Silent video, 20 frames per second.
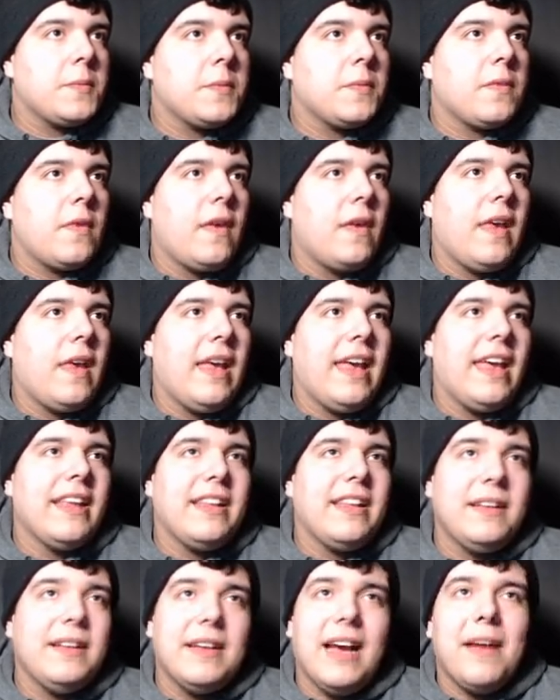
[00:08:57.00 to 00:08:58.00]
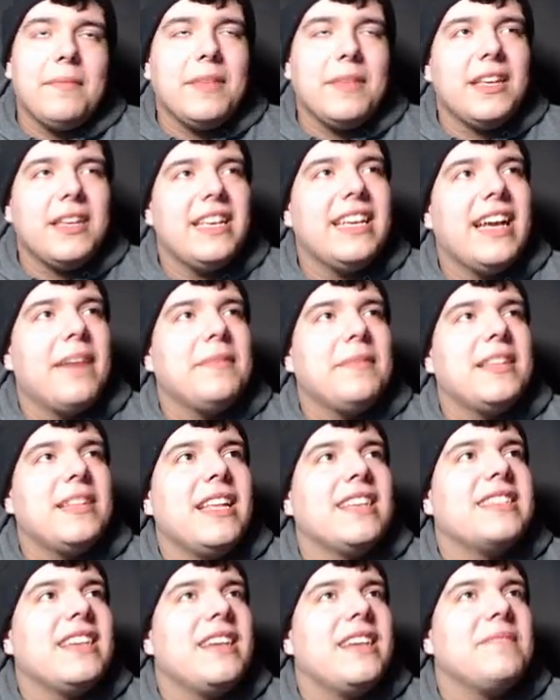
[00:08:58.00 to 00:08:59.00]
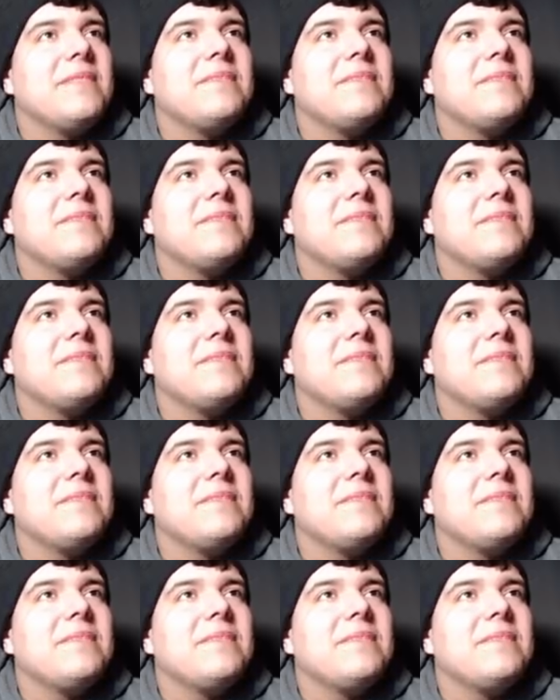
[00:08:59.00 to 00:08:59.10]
and he got me. He got me that time.